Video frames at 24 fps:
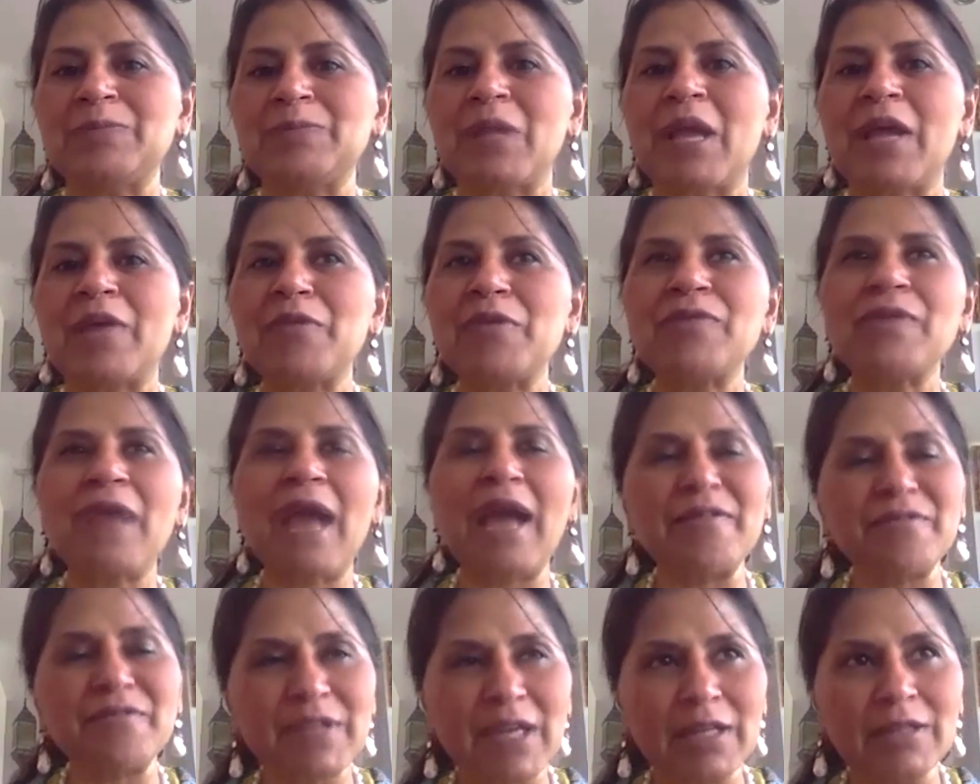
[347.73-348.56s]
and we've
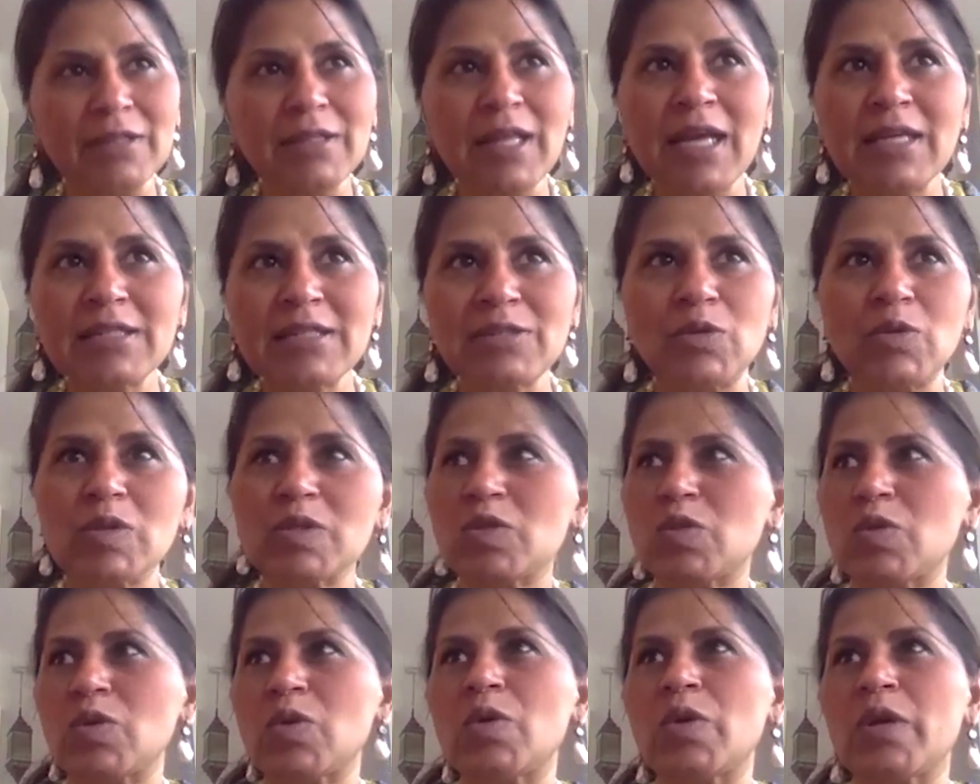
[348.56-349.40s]
I've done that
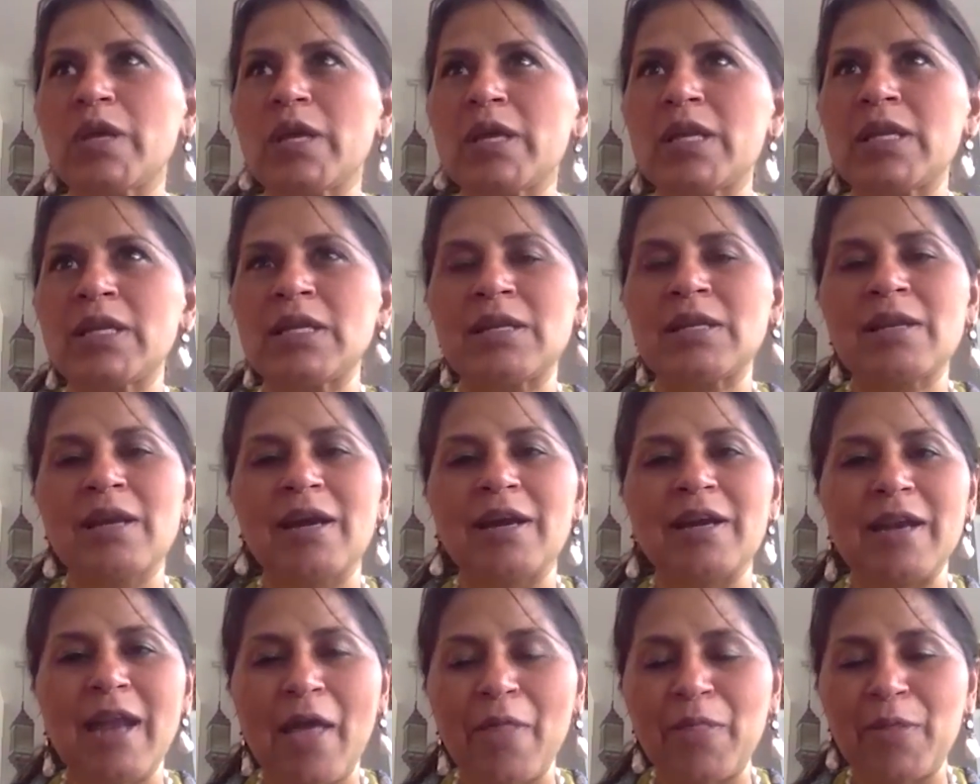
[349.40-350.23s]
also in
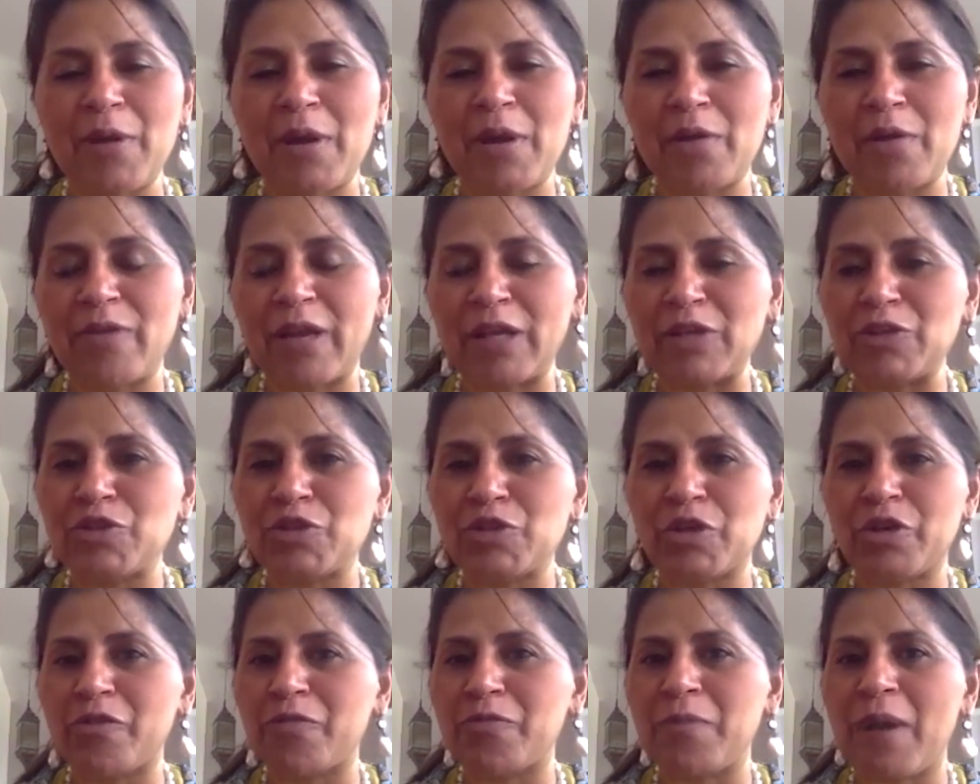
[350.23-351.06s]
another
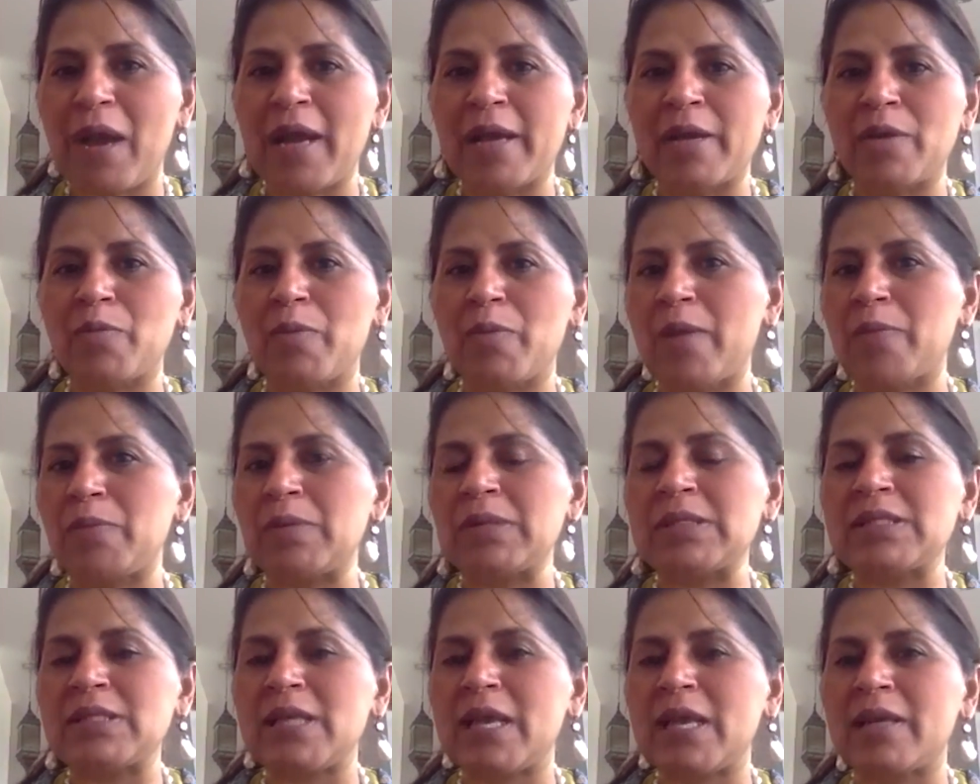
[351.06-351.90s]
venture of mine where we
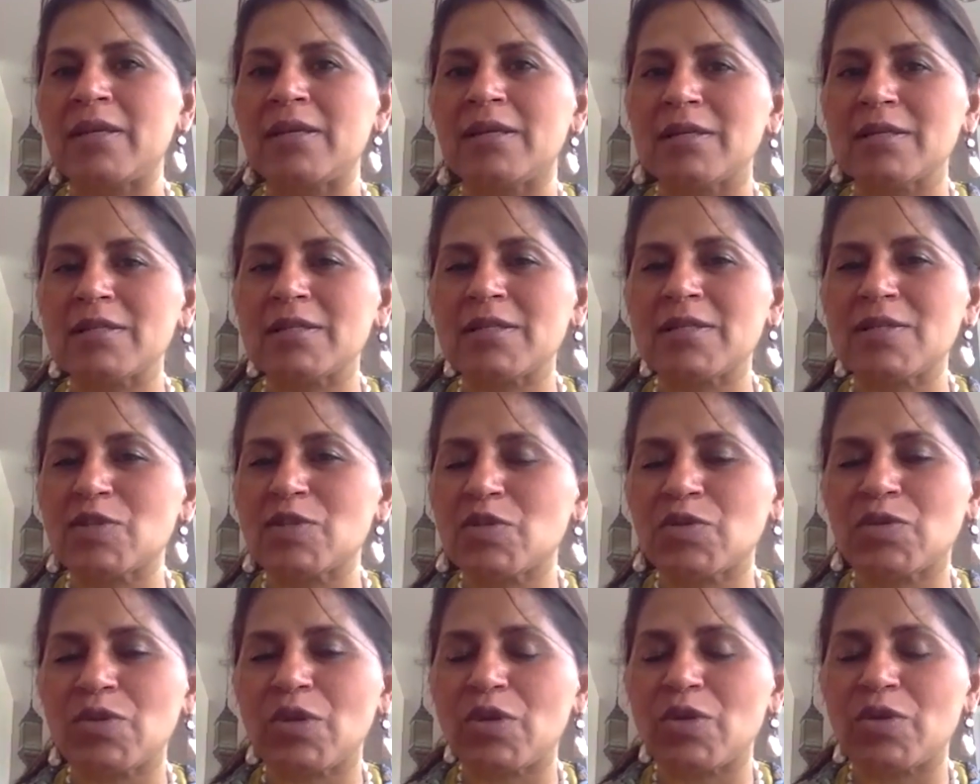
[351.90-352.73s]
send nurses
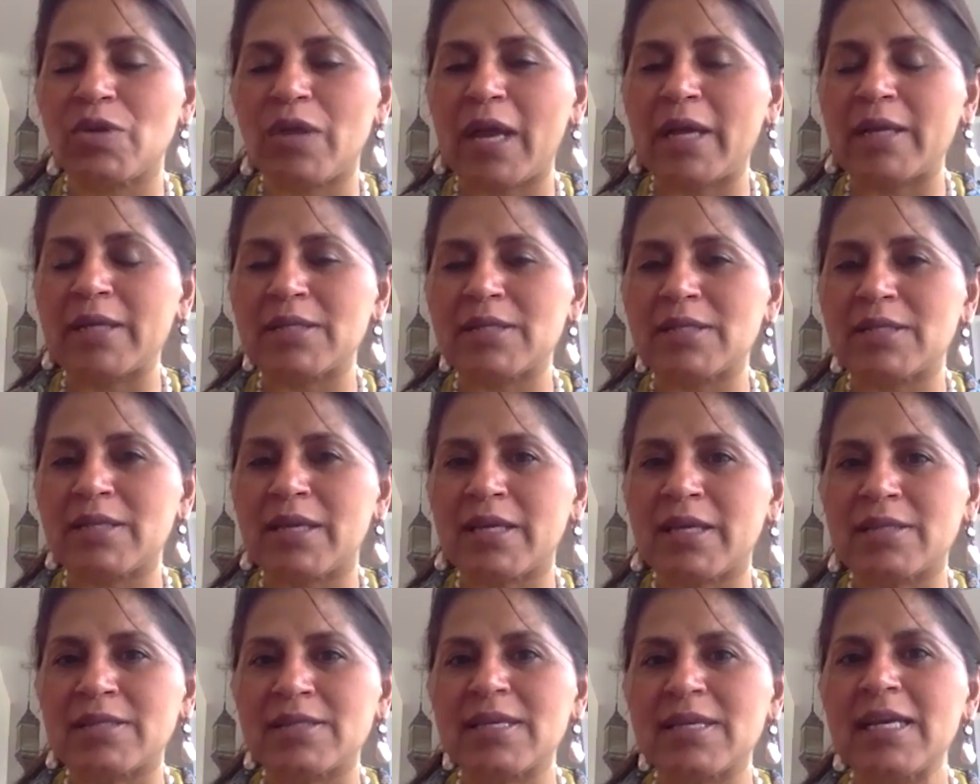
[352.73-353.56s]
to the United
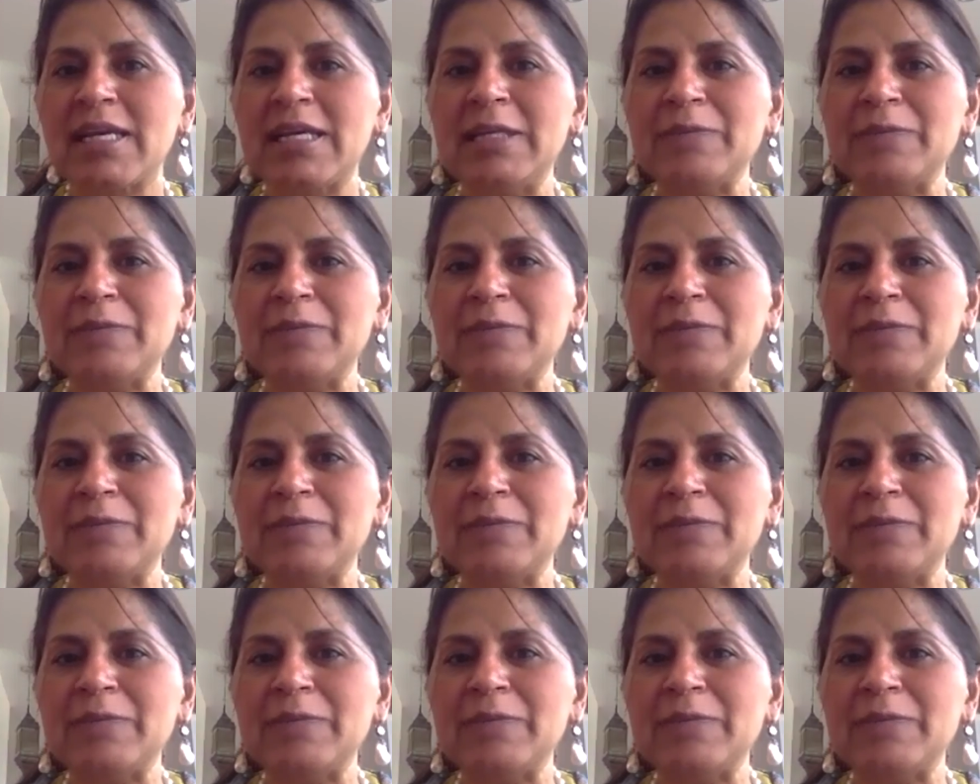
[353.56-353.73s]
States,